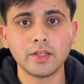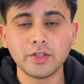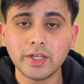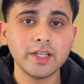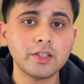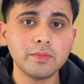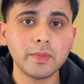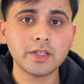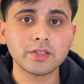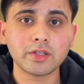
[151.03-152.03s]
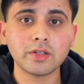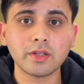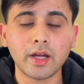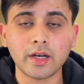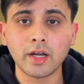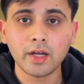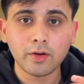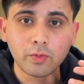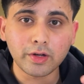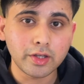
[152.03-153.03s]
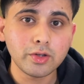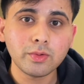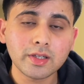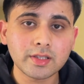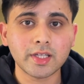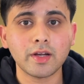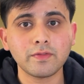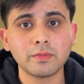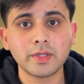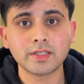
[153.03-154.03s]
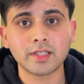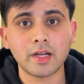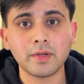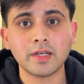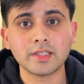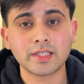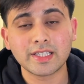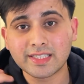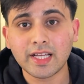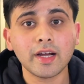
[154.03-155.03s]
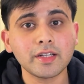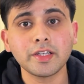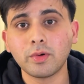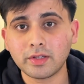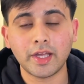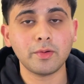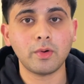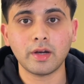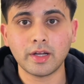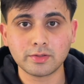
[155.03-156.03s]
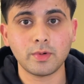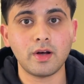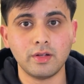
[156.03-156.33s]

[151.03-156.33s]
You need to make sure that what you understand from the assignment is exactly what they want as well.